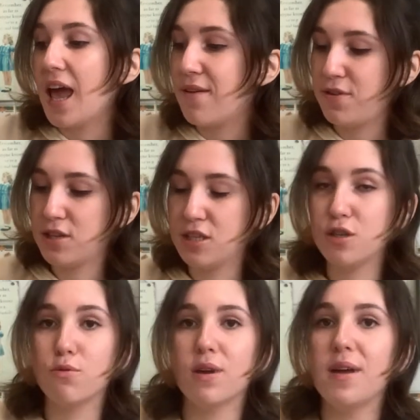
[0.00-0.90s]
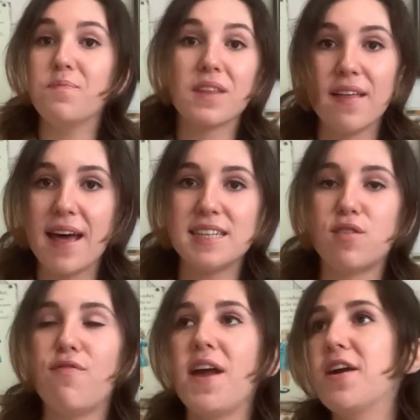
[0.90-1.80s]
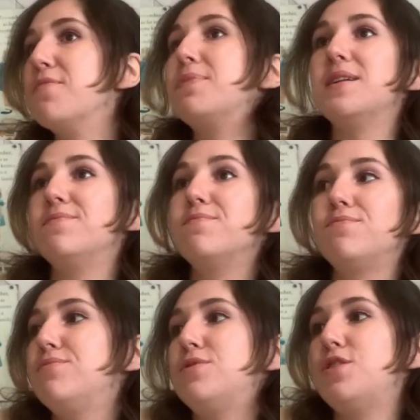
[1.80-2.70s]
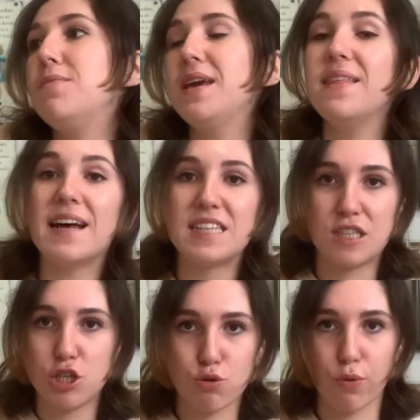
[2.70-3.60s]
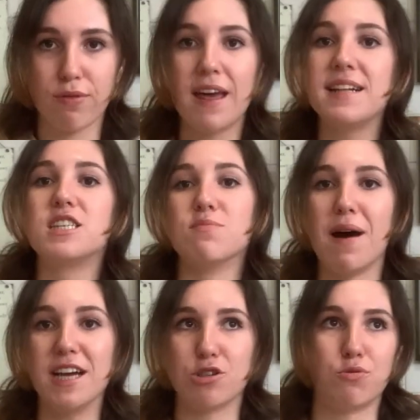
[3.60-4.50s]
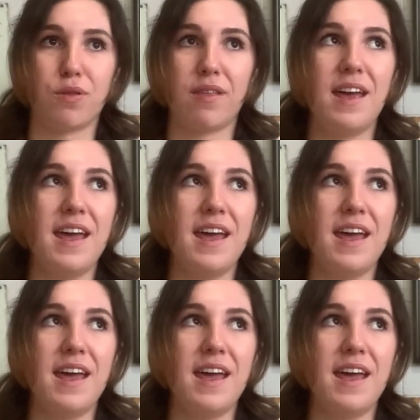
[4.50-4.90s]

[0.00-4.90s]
if you disagree, that's fair, but to me, that's the truth. That's my truth.